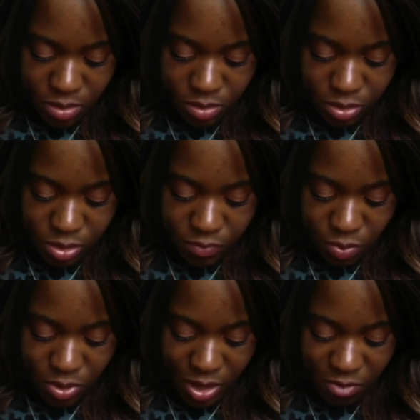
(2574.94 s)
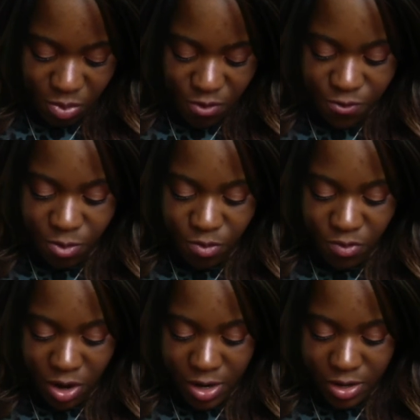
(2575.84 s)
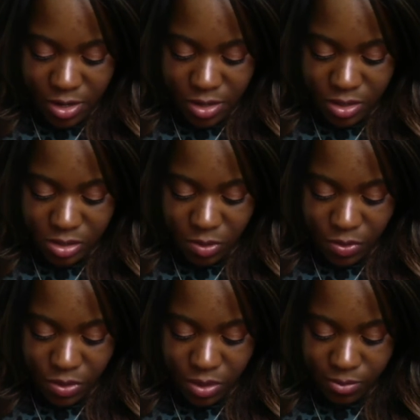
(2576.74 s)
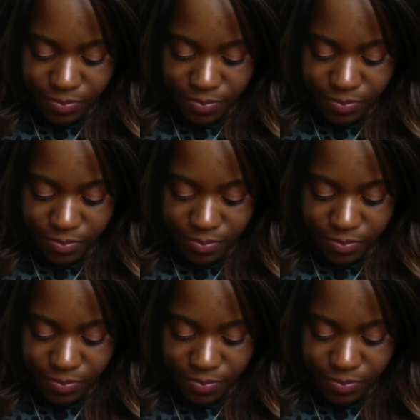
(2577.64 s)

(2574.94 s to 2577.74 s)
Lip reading: Just if I want to have a bit of fun with eyeliner this month.